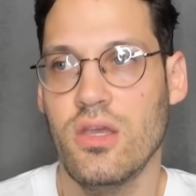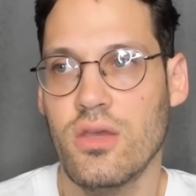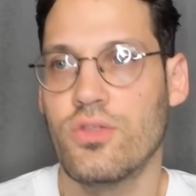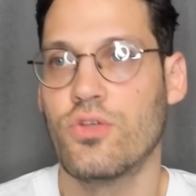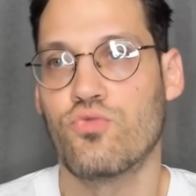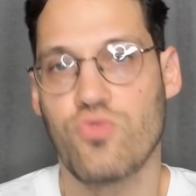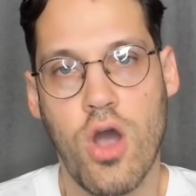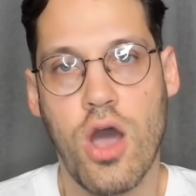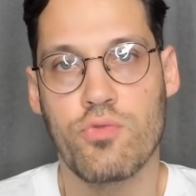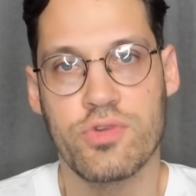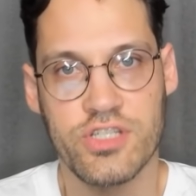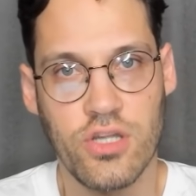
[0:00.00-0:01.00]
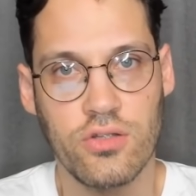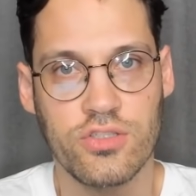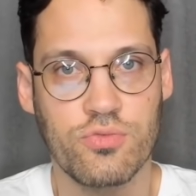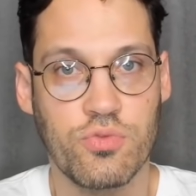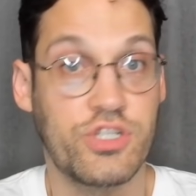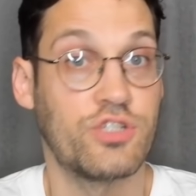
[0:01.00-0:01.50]
the raw results,
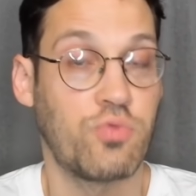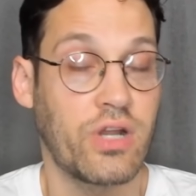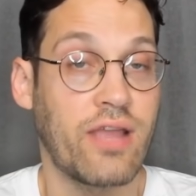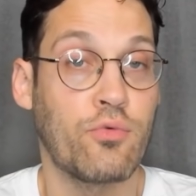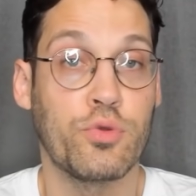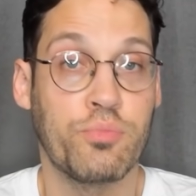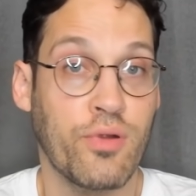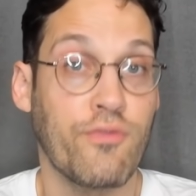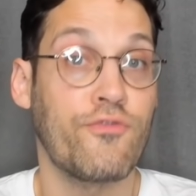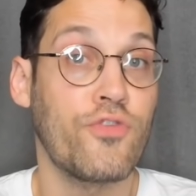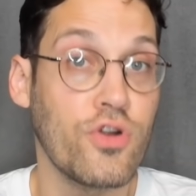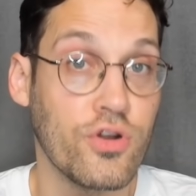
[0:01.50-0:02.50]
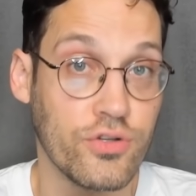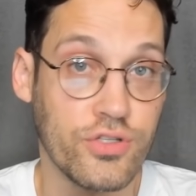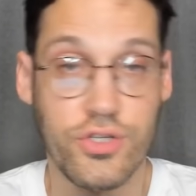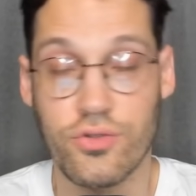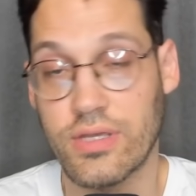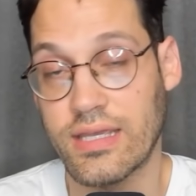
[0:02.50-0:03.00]
which is what I would prefer
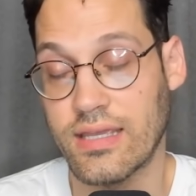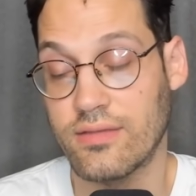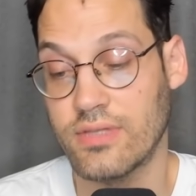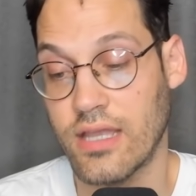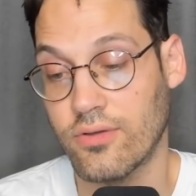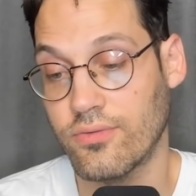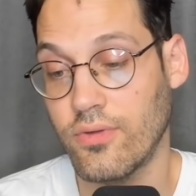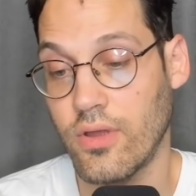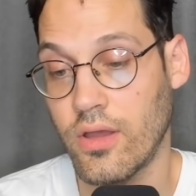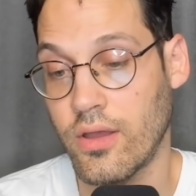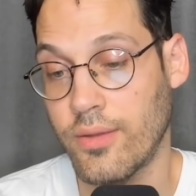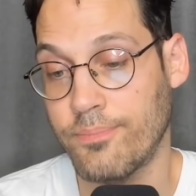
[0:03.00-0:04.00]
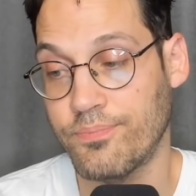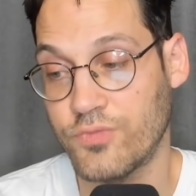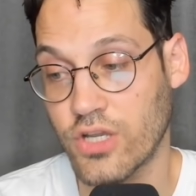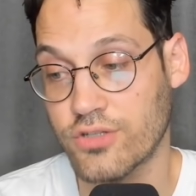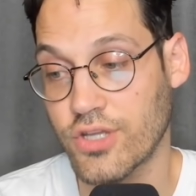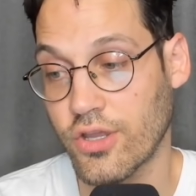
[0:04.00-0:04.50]
to now um,
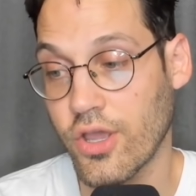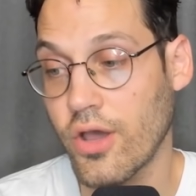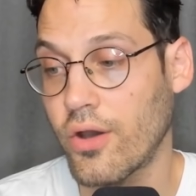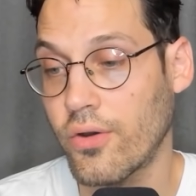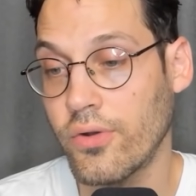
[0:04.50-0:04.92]
DuckDuckGo